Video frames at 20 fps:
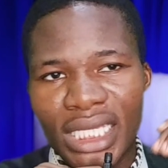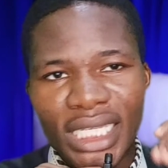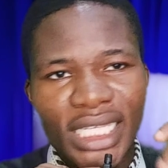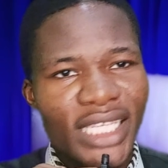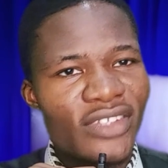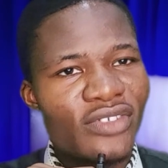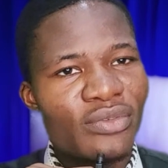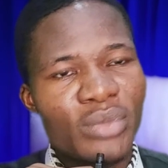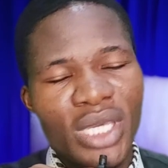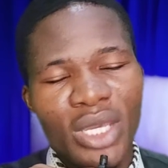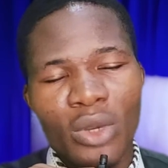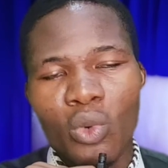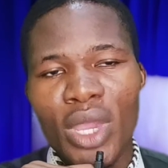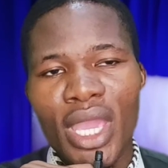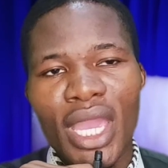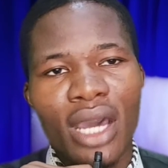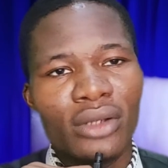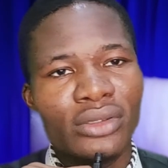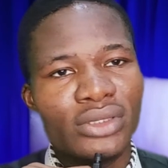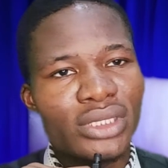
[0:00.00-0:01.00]
It gives me a
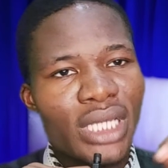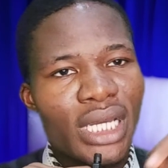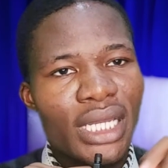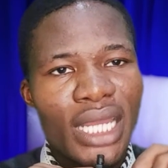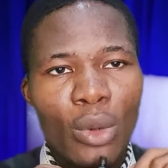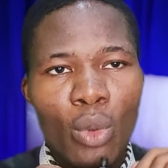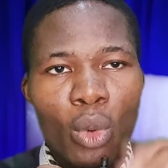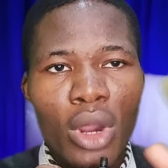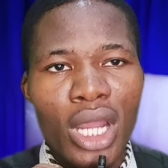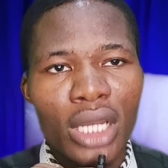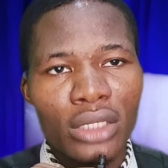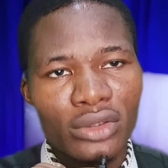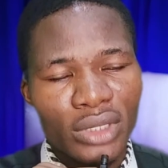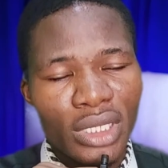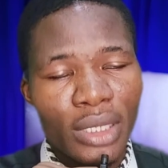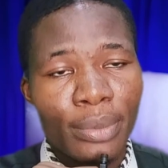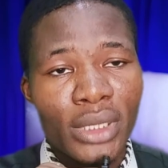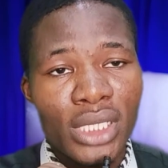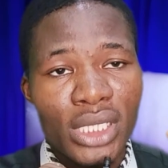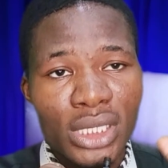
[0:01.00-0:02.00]
way out, and I walk out
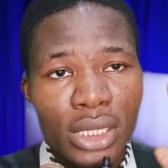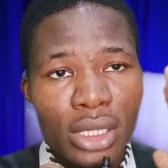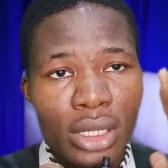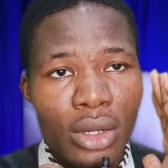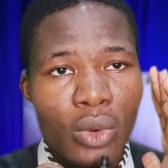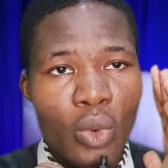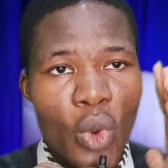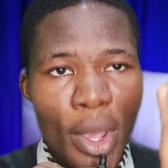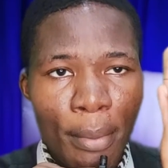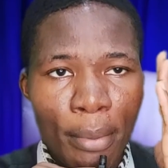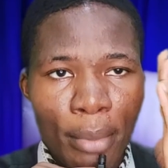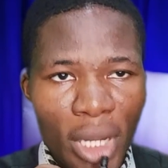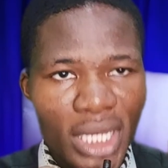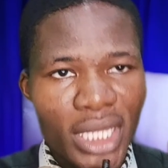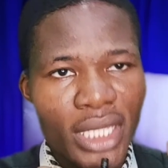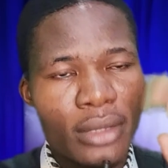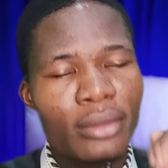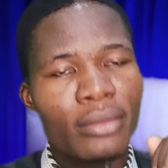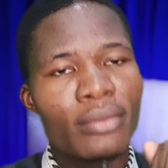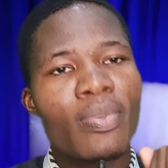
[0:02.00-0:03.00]
of that place with
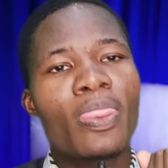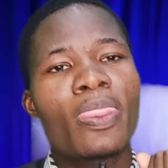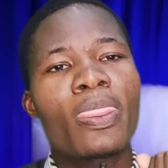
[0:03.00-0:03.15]
money.